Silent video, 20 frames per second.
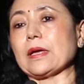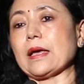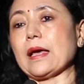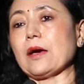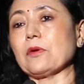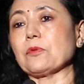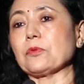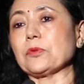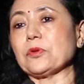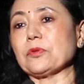
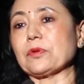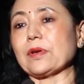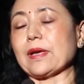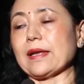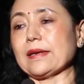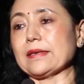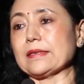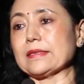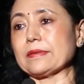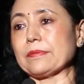how you
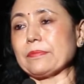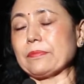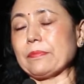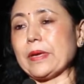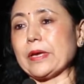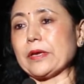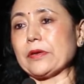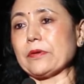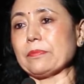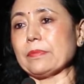can
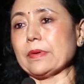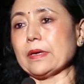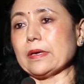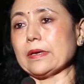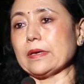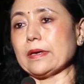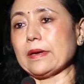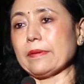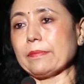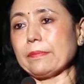make
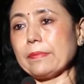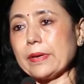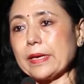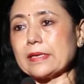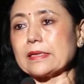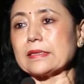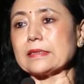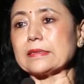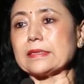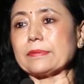
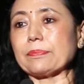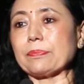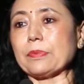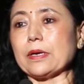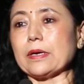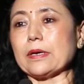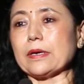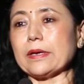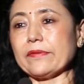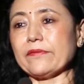
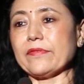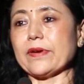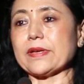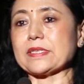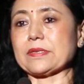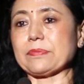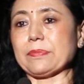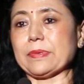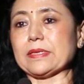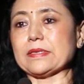
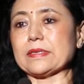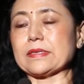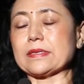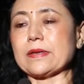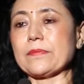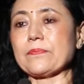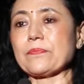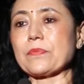investments